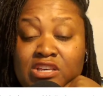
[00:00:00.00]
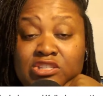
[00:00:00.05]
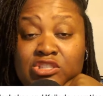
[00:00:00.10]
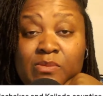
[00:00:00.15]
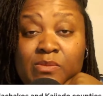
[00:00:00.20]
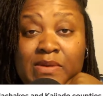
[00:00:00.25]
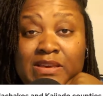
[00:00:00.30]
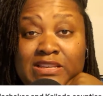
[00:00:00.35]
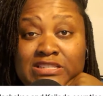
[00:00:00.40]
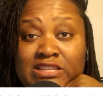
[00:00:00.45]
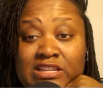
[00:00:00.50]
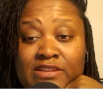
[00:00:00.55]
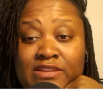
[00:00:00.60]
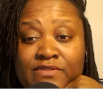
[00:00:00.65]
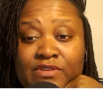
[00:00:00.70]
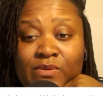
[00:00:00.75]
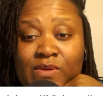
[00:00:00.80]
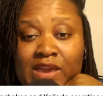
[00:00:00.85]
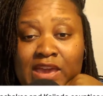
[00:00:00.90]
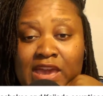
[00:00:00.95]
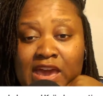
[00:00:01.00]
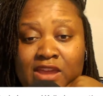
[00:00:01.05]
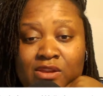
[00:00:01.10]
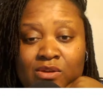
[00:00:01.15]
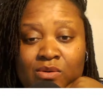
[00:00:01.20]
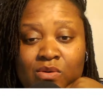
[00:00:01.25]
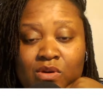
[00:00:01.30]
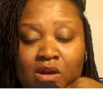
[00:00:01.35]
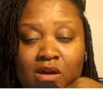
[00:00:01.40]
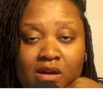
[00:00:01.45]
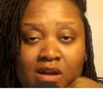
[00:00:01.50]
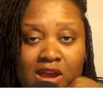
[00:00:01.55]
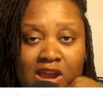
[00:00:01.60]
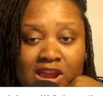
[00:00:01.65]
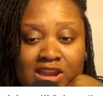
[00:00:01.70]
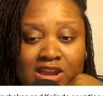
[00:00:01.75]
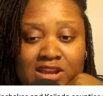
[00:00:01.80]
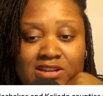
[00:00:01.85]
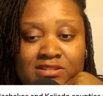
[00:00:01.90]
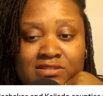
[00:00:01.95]
So basically, if you ain't got no
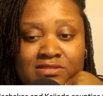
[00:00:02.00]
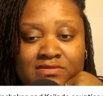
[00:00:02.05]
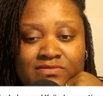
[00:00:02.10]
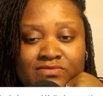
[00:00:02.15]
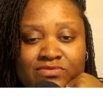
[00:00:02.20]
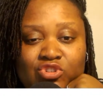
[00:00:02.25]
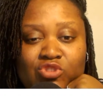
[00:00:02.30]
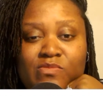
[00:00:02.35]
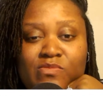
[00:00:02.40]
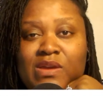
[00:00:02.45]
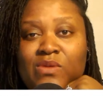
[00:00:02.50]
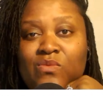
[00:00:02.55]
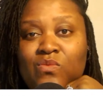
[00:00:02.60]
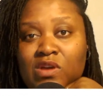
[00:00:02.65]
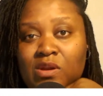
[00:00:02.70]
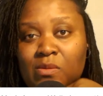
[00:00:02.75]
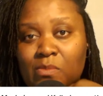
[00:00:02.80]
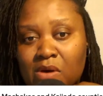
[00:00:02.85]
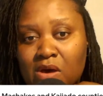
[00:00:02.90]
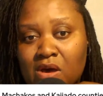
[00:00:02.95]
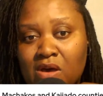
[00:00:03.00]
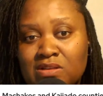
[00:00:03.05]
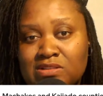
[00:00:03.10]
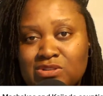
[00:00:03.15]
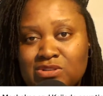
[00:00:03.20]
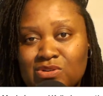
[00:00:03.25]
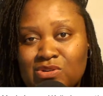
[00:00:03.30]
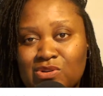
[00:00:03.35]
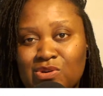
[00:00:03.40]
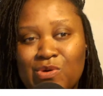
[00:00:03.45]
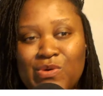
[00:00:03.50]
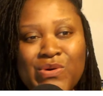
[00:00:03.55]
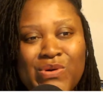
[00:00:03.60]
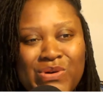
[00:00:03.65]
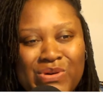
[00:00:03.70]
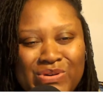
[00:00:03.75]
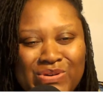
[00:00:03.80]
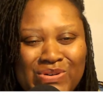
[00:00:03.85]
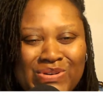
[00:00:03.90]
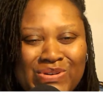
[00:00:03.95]
car, you may want to pause on
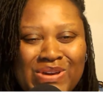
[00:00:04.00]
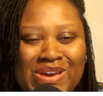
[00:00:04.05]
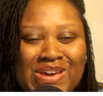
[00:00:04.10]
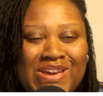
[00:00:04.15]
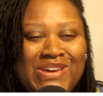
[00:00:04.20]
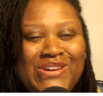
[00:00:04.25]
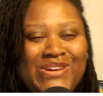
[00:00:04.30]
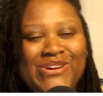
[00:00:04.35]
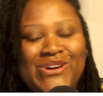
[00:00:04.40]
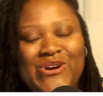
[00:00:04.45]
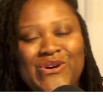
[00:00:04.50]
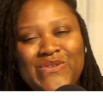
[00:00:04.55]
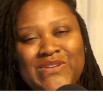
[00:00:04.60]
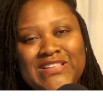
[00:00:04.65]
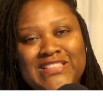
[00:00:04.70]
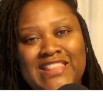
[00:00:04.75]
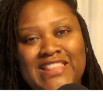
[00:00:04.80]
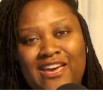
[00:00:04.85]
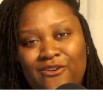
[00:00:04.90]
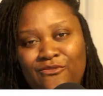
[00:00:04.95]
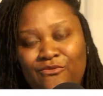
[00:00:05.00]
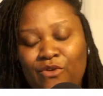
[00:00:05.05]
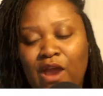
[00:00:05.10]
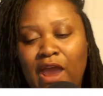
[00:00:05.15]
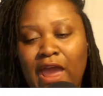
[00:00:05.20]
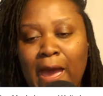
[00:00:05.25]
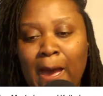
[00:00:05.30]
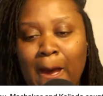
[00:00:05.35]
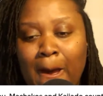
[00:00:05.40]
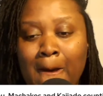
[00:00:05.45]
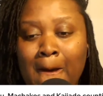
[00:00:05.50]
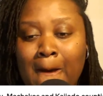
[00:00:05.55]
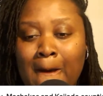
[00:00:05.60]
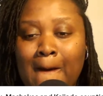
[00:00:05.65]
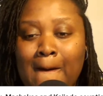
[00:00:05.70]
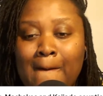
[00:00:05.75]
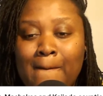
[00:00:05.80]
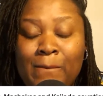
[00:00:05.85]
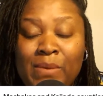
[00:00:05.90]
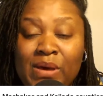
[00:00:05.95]
going that far out.
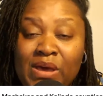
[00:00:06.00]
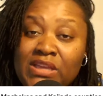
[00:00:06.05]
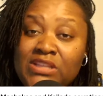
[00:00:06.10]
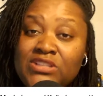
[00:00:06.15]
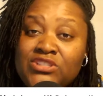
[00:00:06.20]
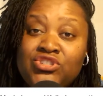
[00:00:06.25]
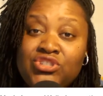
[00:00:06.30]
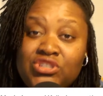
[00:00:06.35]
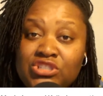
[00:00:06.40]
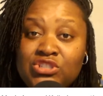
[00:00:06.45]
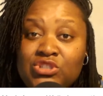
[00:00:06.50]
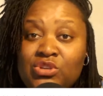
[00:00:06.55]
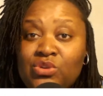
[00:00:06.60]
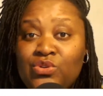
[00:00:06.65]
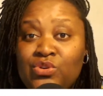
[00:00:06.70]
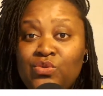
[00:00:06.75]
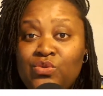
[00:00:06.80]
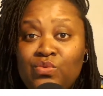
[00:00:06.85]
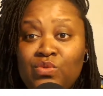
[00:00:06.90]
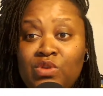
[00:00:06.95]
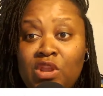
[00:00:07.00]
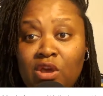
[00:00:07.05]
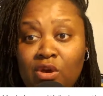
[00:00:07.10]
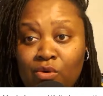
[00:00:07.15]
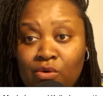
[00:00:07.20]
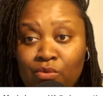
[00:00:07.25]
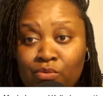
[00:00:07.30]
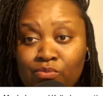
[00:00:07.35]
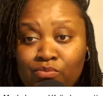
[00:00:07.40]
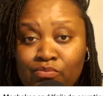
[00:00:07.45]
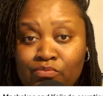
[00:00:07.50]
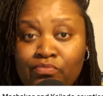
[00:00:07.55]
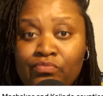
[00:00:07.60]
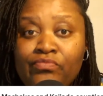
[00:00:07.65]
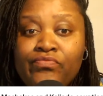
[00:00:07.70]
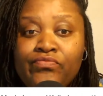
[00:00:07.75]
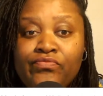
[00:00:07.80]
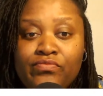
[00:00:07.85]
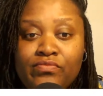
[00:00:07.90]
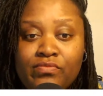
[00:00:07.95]
But just so you know,
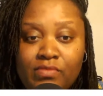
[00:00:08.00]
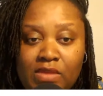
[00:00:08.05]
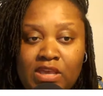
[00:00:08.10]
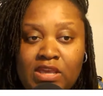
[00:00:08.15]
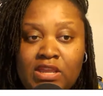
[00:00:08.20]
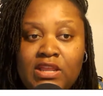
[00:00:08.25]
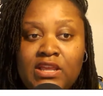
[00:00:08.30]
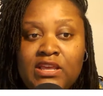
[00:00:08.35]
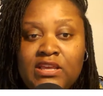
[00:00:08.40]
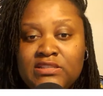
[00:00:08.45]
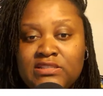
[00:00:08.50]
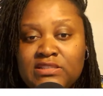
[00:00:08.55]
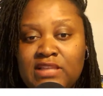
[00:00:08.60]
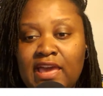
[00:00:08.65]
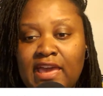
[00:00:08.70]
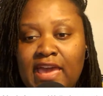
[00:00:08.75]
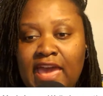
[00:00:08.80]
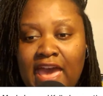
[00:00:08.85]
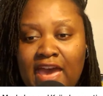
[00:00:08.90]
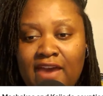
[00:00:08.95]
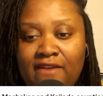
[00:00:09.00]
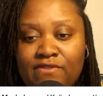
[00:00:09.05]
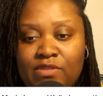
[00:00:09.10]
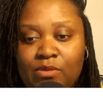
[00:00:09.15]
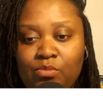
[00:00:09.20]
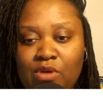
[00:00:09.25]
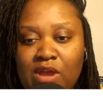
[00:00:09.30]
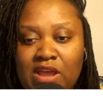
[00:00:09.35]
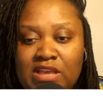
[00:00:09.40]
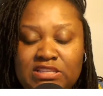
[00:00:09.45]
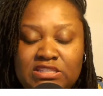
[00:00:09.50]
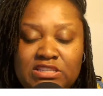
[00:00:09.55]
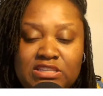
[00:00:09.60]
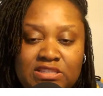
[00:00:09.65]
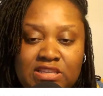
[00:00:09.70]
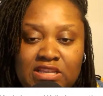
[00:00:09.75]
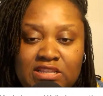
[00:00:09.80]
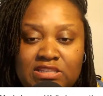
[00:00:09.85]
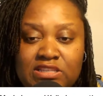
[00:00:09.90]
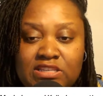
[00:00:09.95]
it is like half the price. He
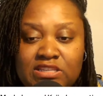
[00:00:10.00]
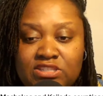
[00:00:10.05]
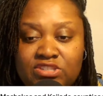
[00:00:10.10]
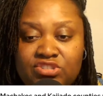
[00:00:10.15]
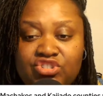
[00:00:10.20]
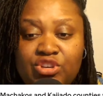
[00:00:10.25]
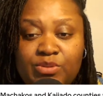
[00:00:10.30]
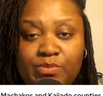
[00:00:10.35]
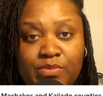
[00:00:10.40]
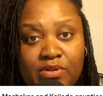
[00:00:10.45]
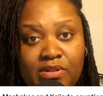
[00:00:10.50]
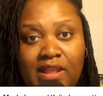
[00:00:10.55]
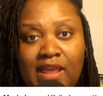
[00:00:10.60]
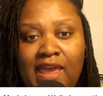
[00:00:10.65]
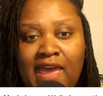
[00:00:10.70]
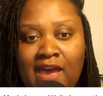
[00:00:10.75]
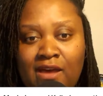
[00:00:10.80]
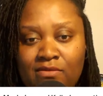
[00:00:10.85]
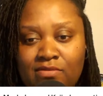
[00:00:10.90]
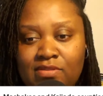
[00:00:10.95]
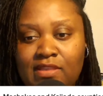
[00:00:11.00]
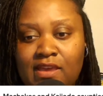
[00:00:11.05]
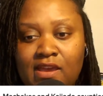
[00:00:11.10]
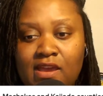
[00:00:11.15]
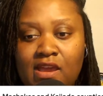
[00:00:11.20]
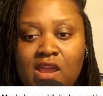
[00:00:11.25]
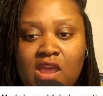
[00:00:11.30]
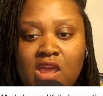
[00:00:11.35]
said it's cheaper out there.